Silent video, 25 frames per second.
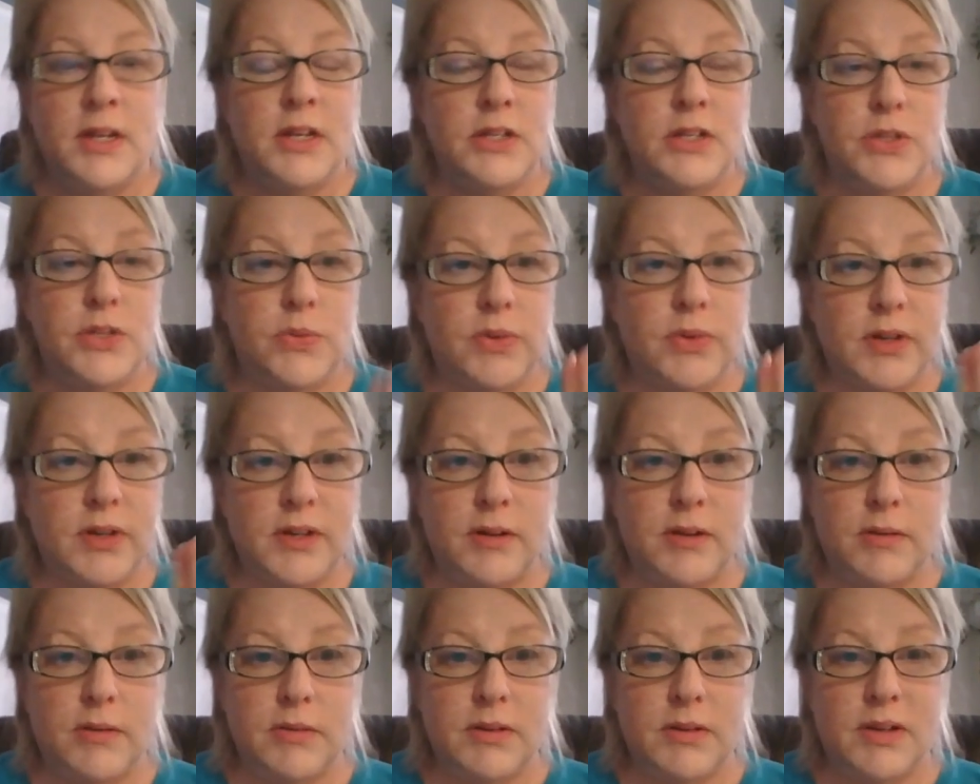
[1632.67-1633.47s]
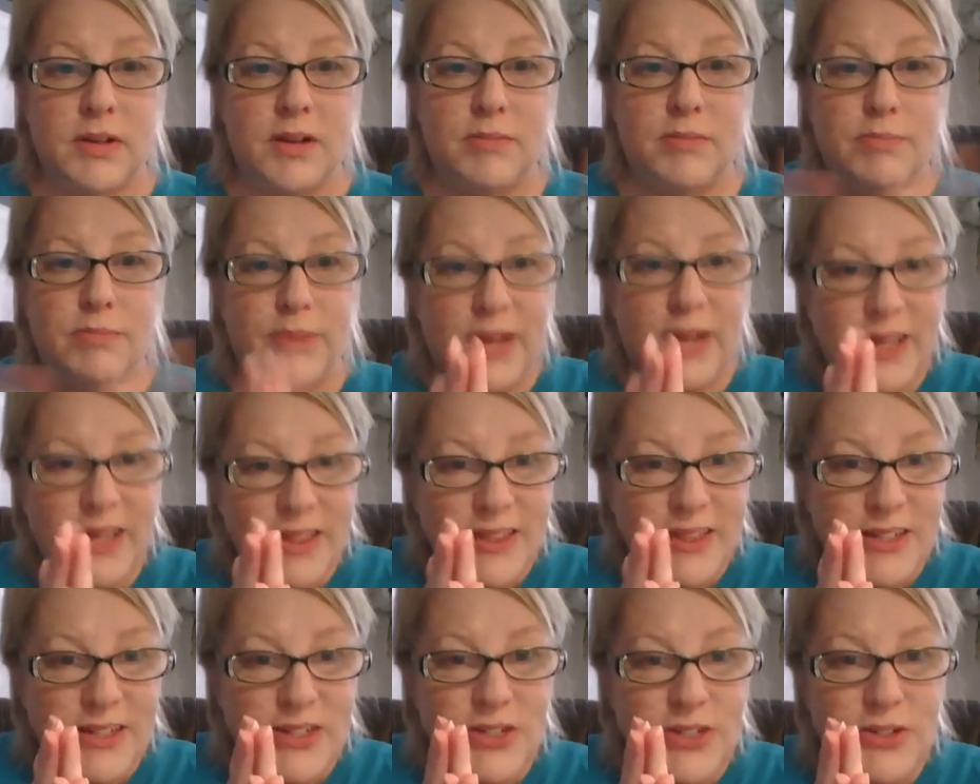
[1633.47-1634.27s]
So we're going to combine
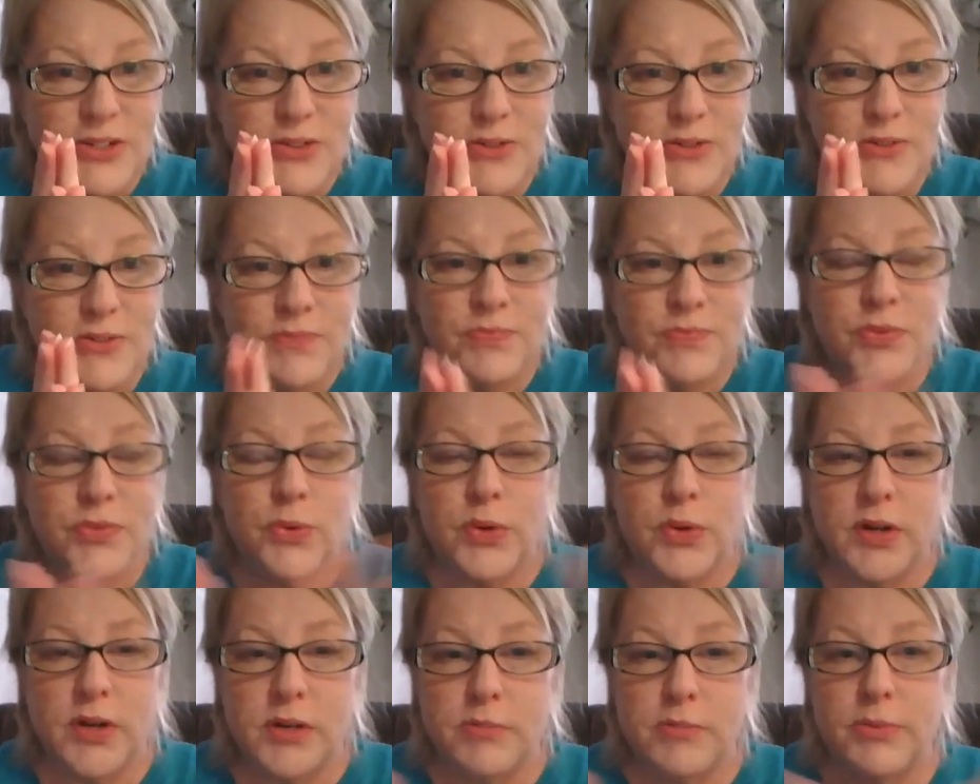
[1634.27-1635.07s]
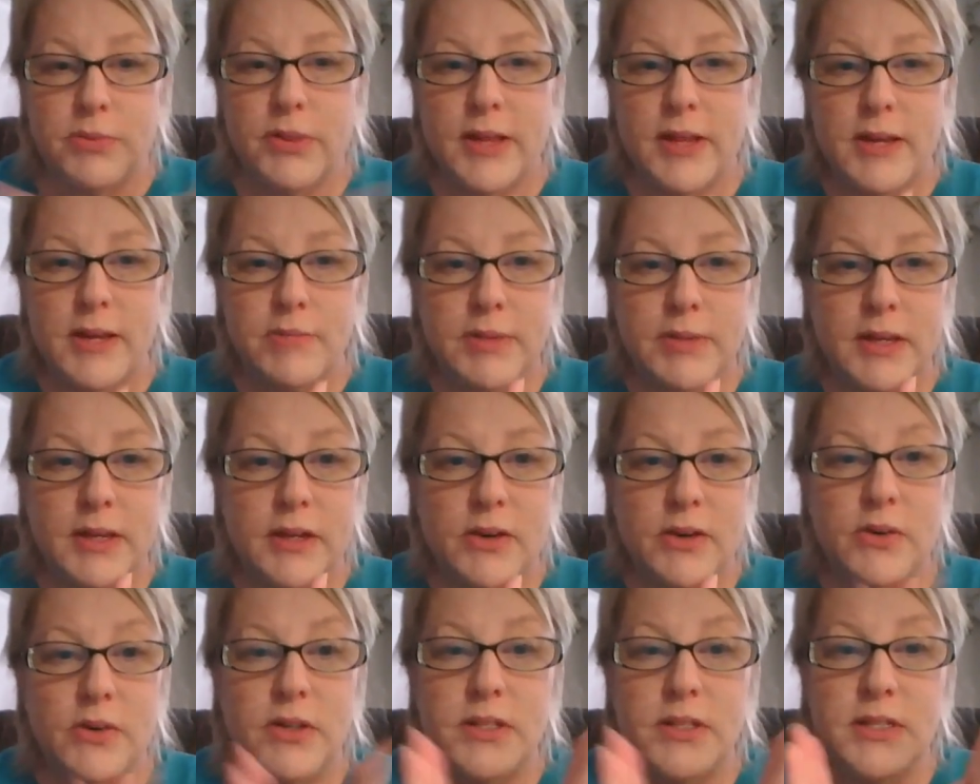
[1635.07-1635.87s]
the two. We're going to play
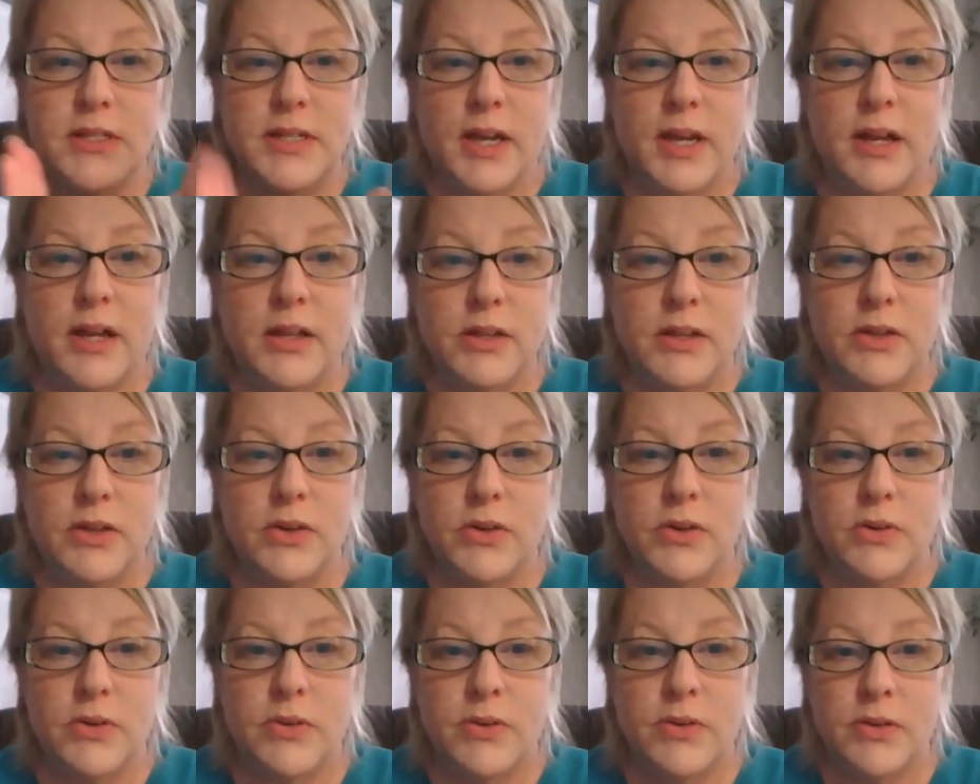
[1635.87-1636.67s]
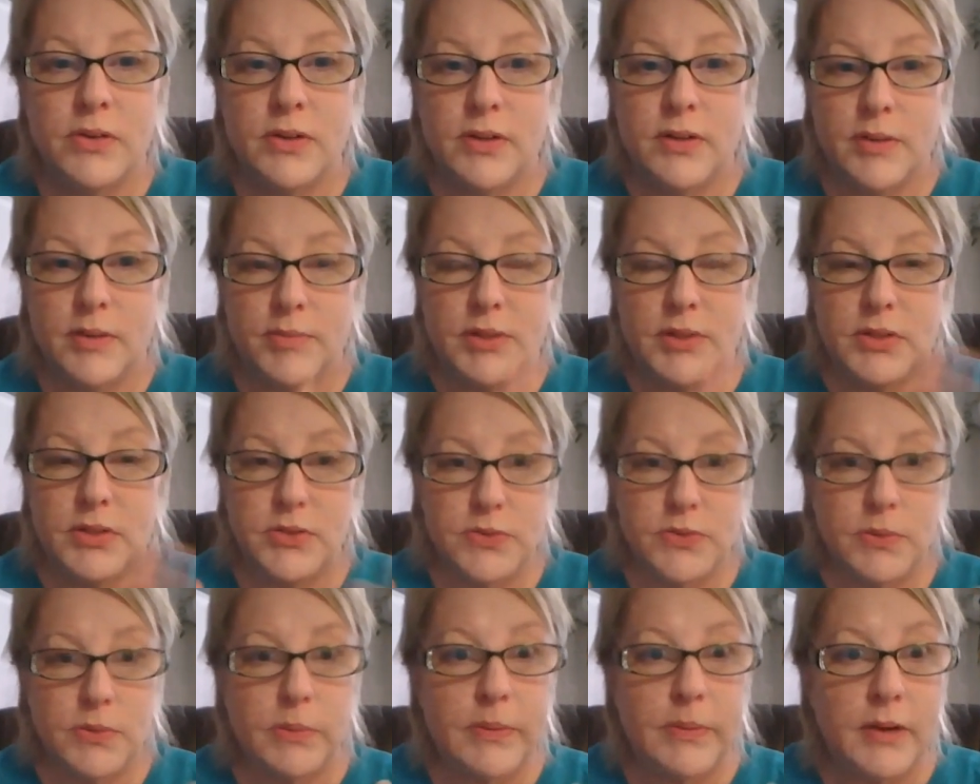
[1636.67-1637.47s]
bingo and tell you, I mean,
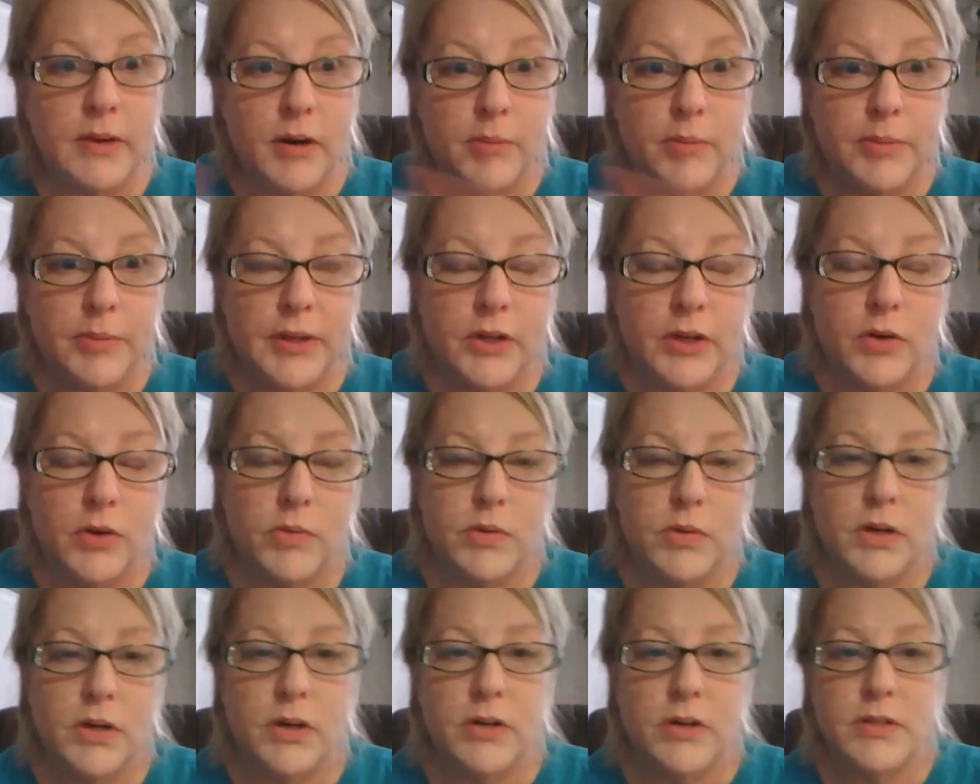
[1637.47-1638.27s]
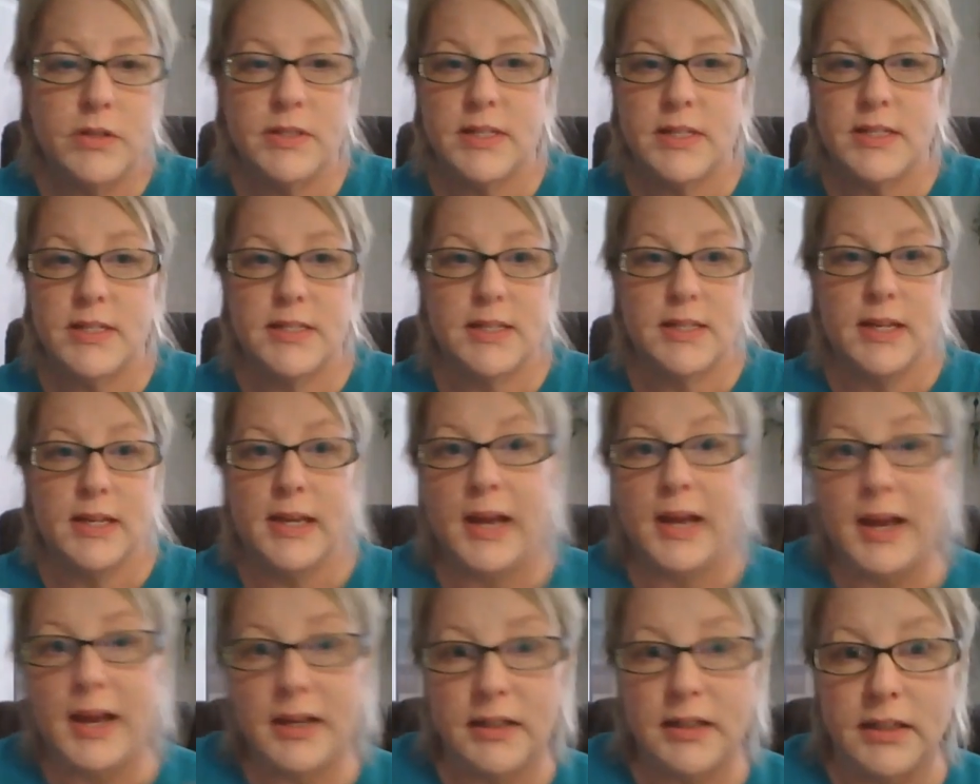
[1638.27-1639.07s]
those will be our bingo words. Let's say
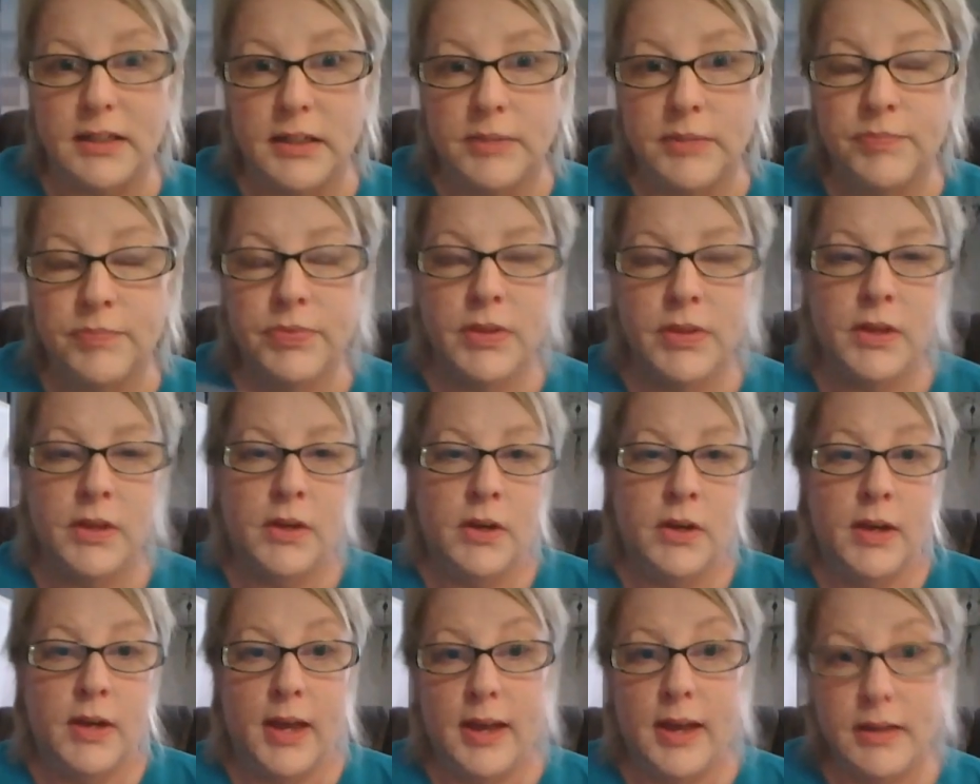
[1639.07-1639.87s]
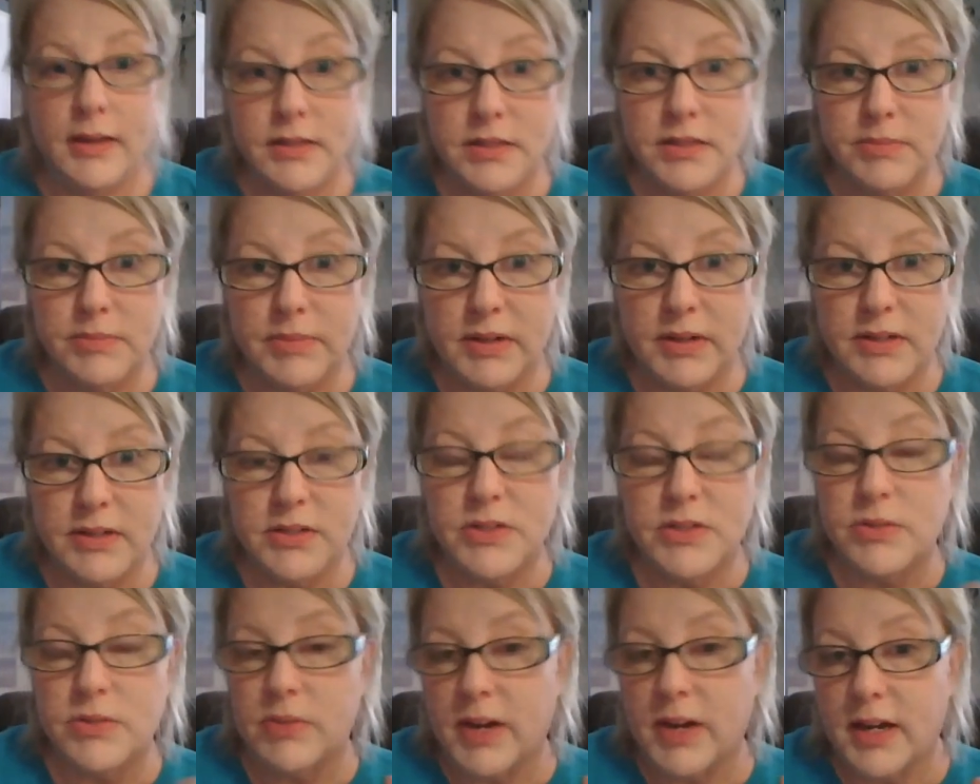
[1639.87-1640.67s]
acne, eczema,
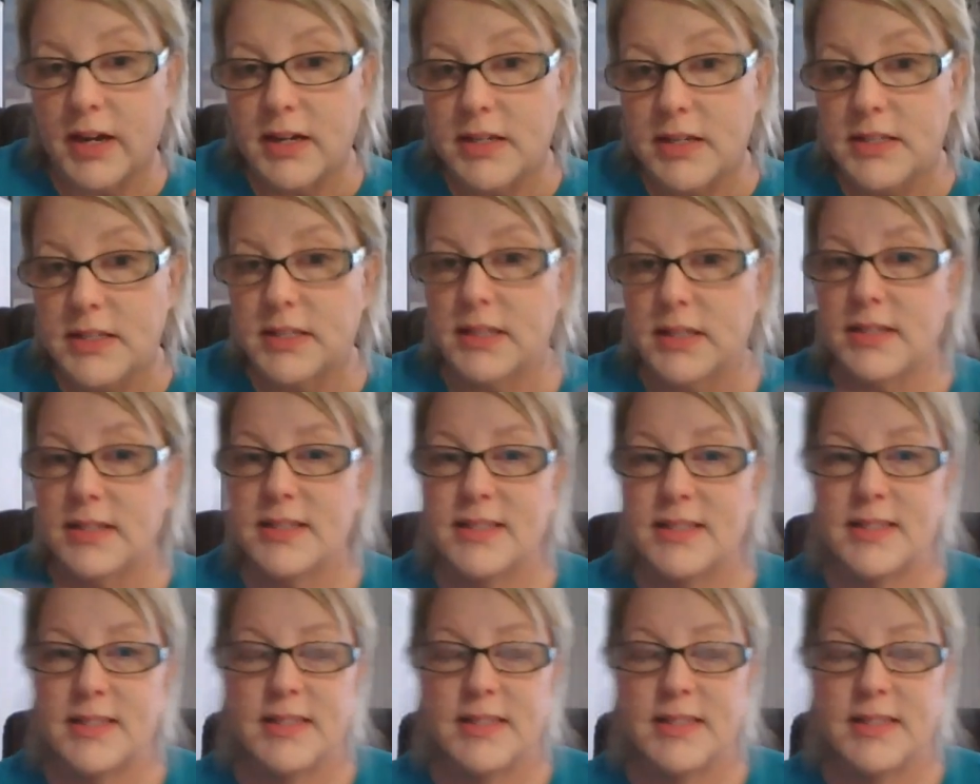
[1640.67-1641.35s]
psoriasis,